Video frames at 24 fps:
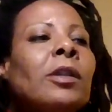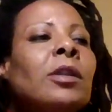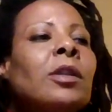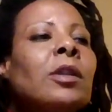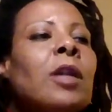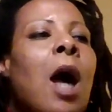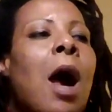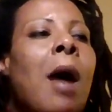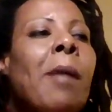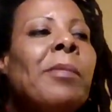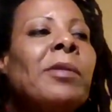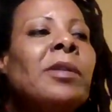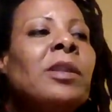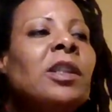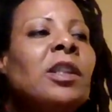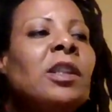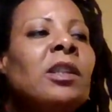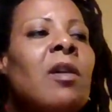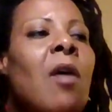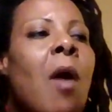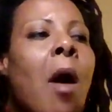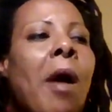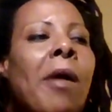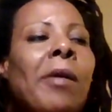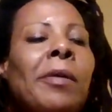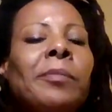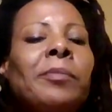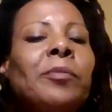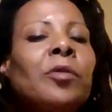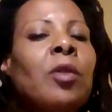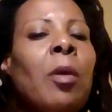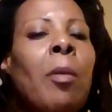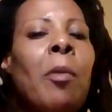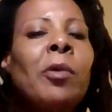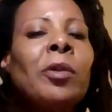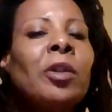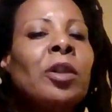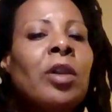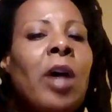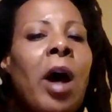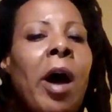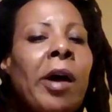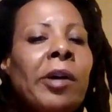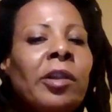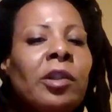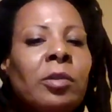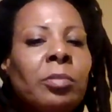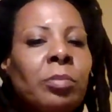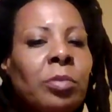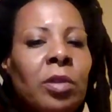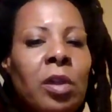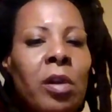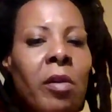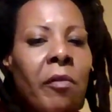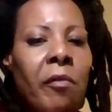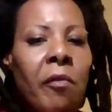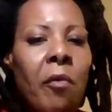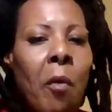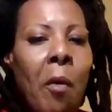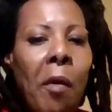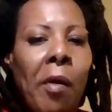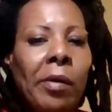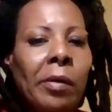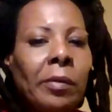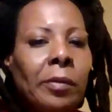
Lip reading: I believe the Most High is plentiful.